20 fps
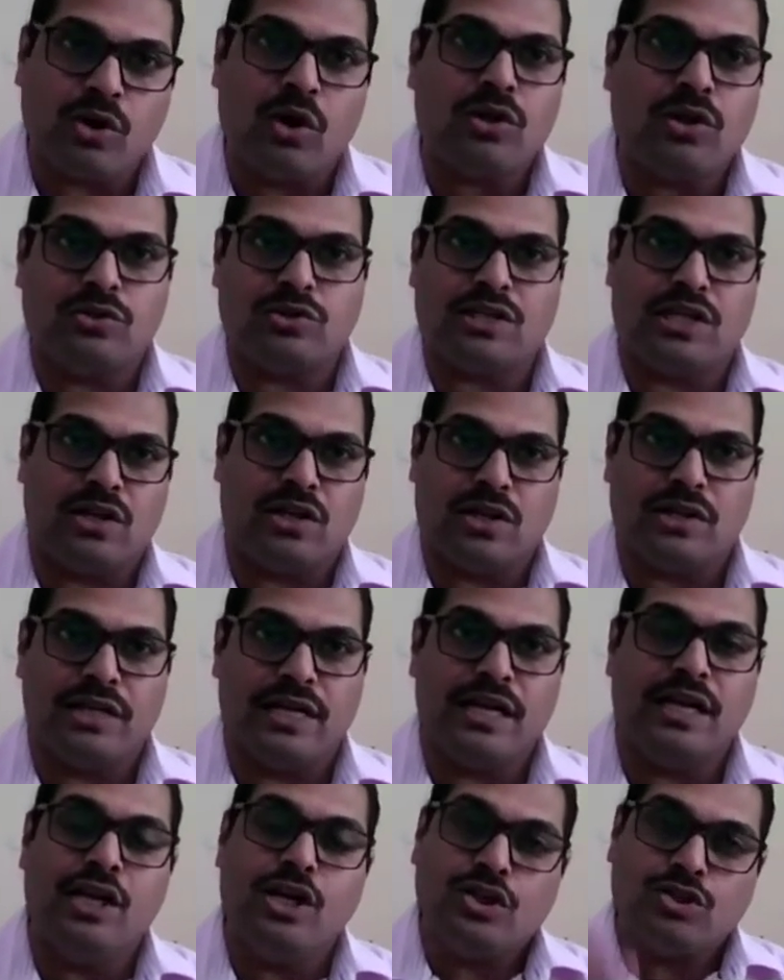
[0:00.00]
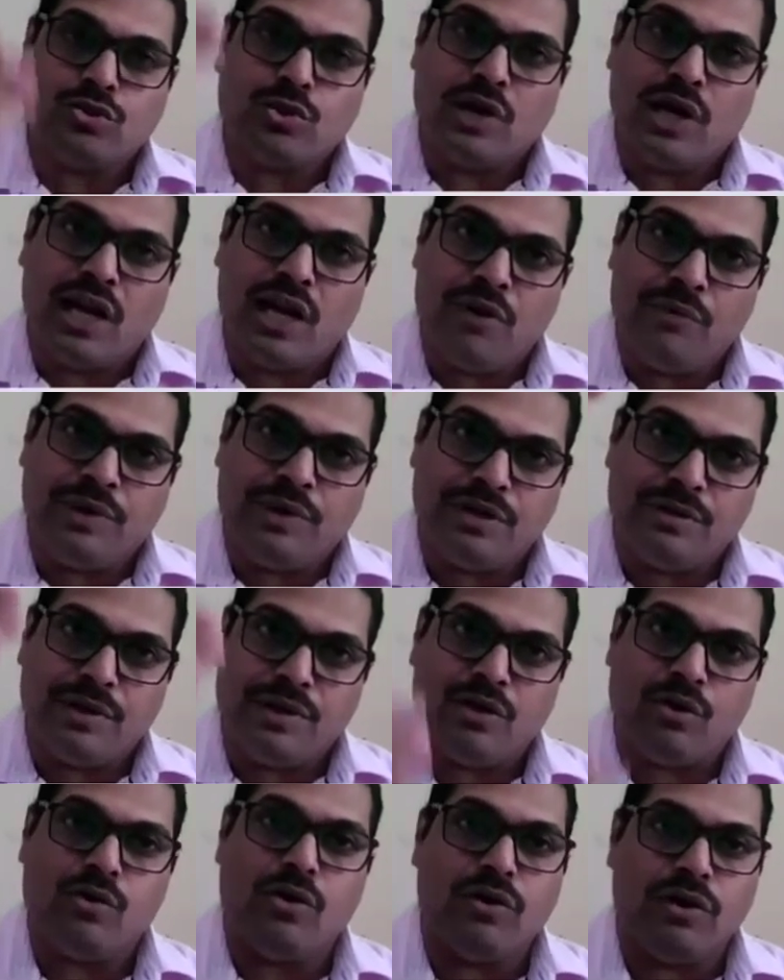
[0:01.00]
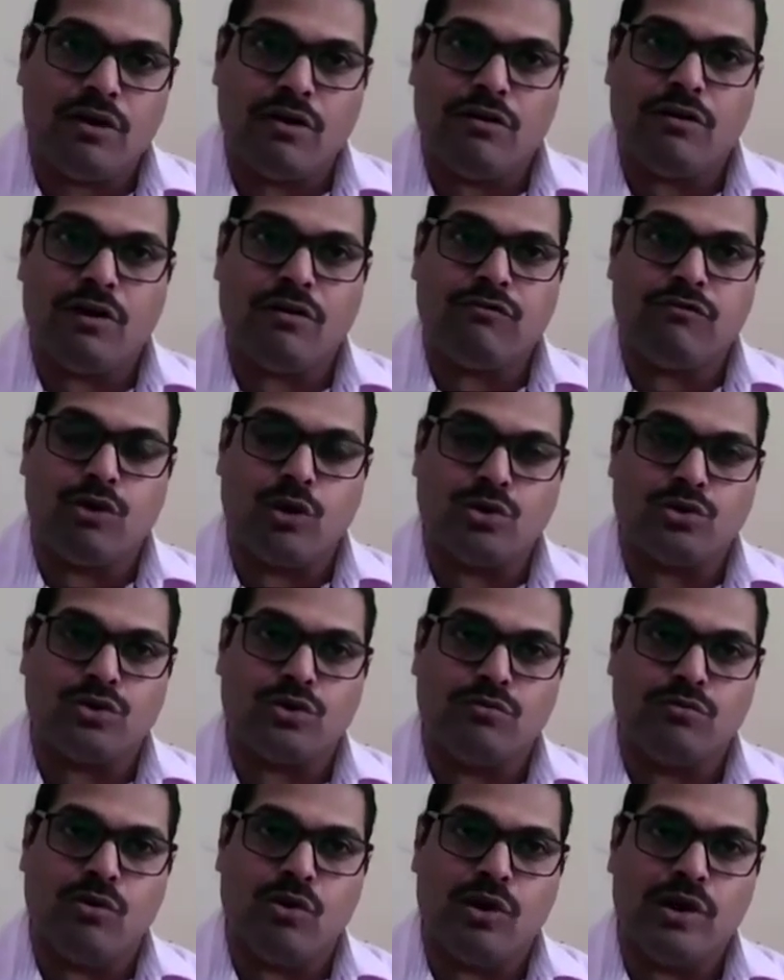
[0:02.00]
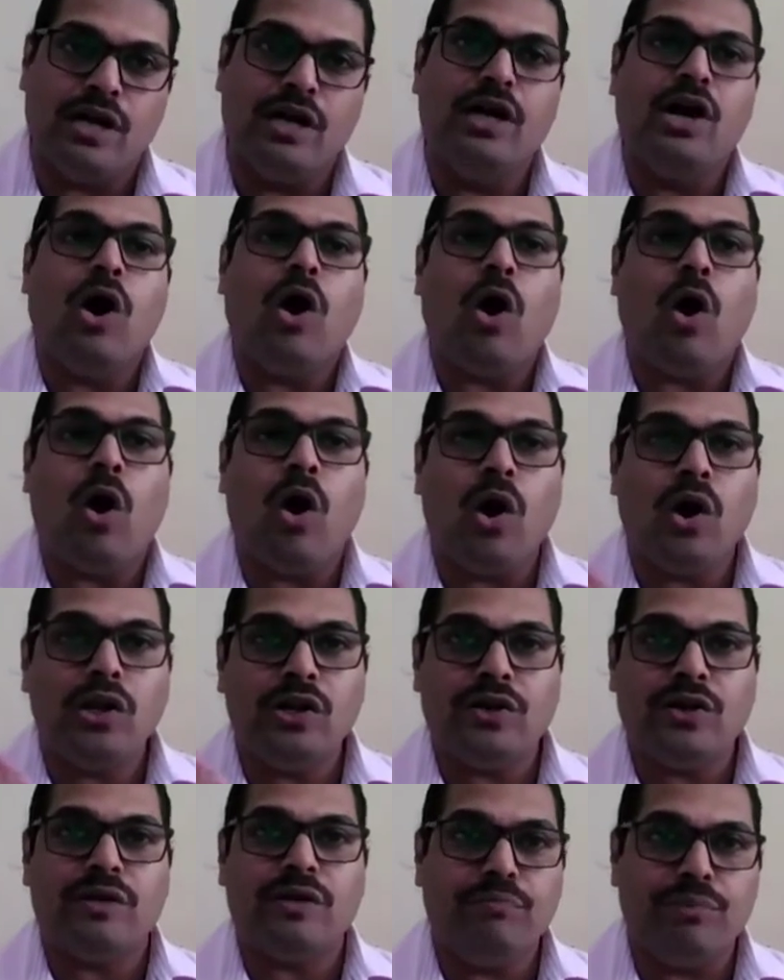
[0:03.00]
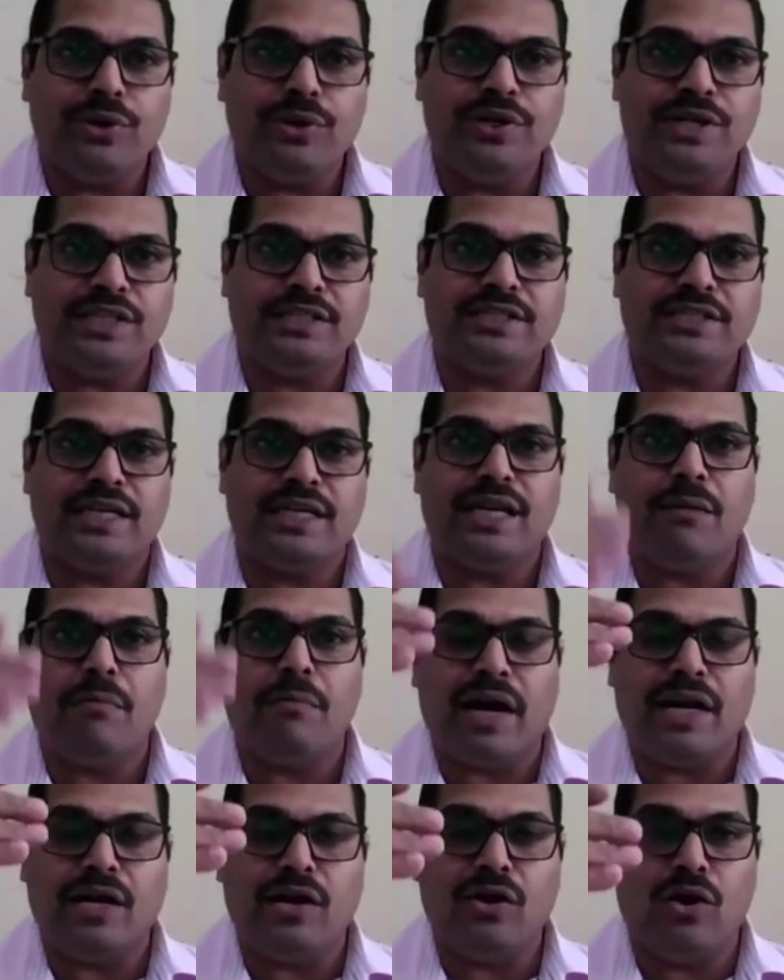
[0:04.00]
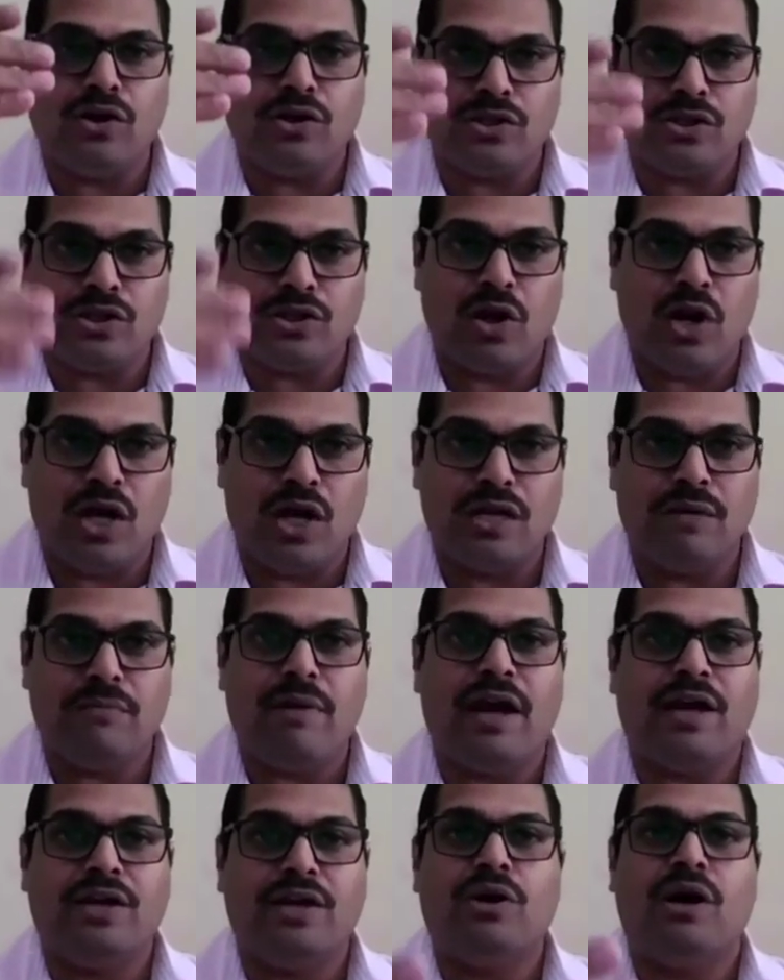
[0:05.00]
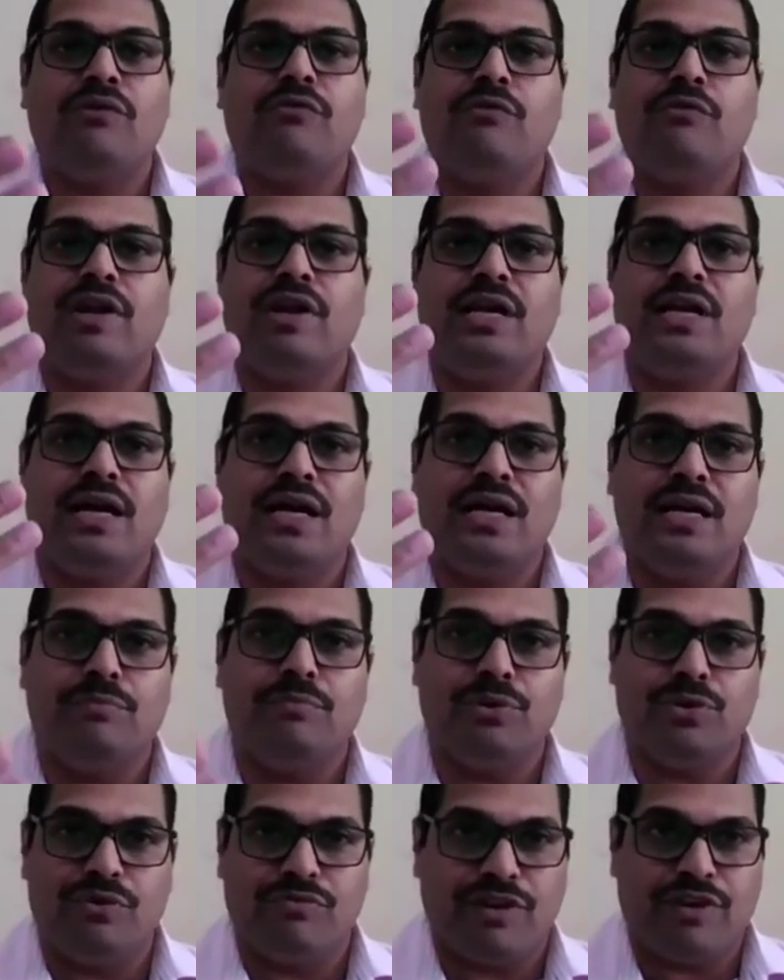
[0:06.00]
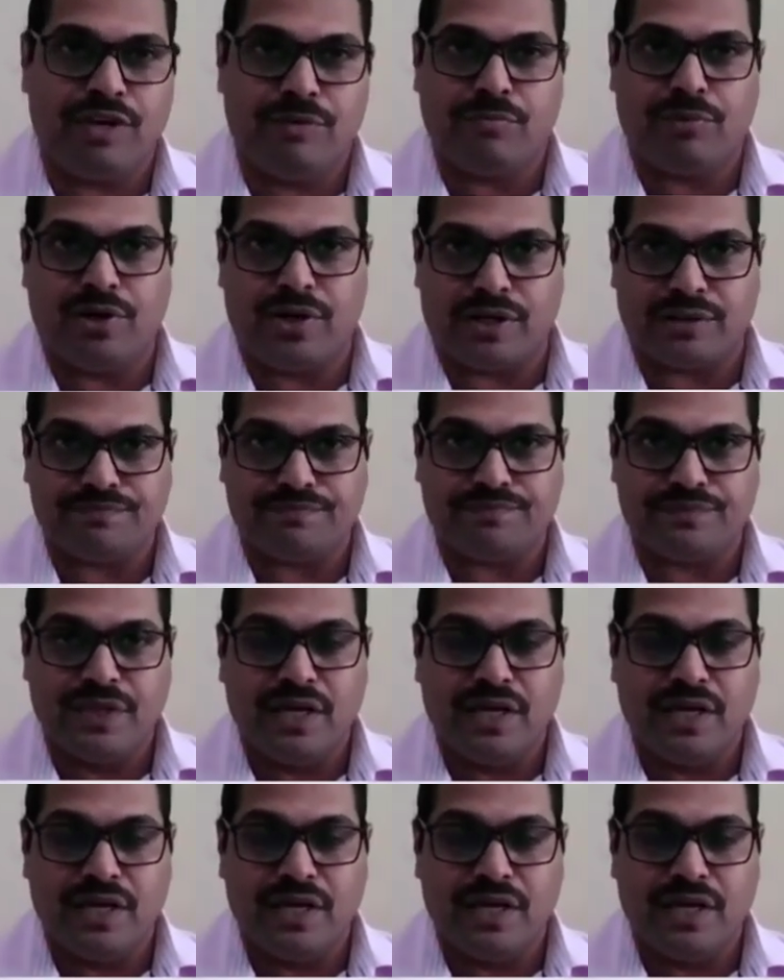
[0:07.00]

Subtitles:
All those are not there. So you allow it in the flow-through mode. All your impurities end up binding onto the column, and you have a very highly purified product.